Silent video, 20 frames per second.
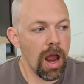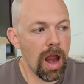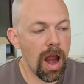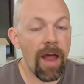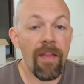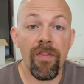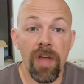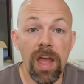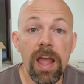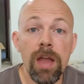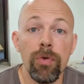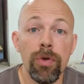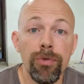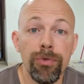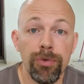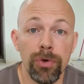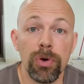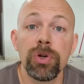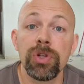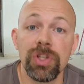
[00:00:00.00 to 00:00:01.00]
and they
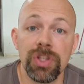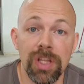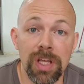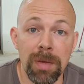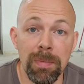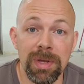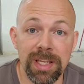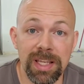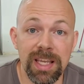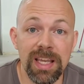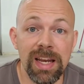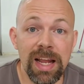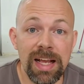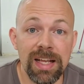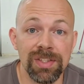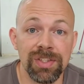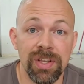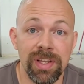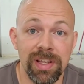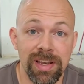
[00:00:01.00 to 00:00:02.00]
refer to them again
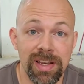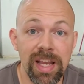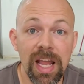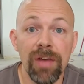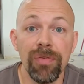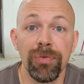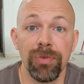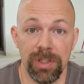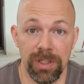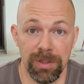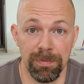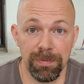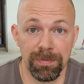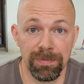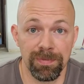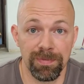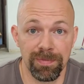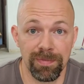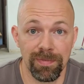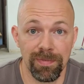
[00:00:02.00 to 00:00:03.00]
as Nephilim.
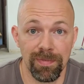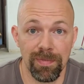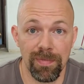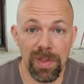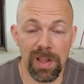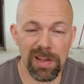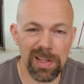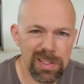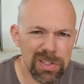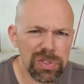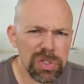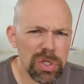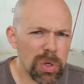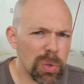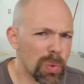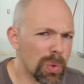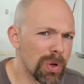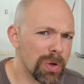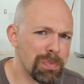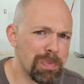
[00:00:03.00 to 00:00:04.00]
And this is our
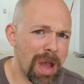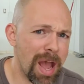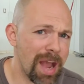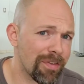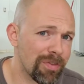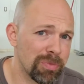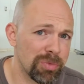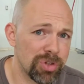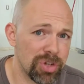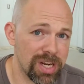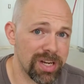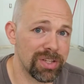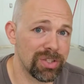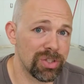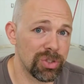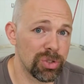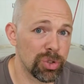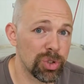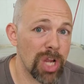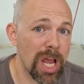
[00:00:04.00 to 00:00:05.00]
word back from
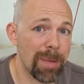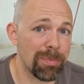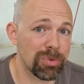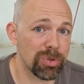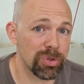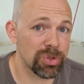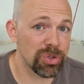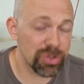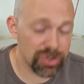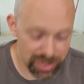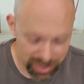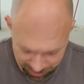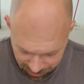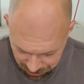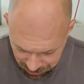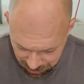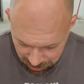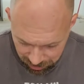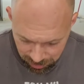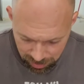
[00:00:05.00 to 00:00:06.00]
Genesis chapter
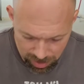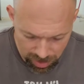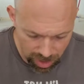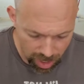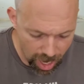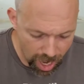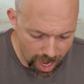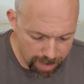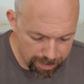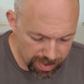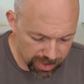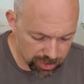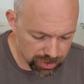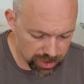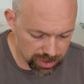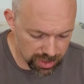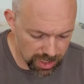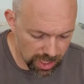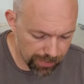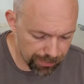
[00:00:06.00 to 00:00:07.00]
6. And I
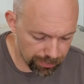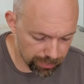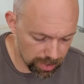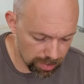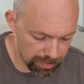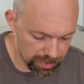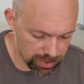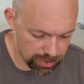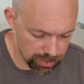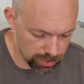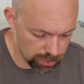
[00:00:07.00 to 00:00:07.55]
mention Nephilim, and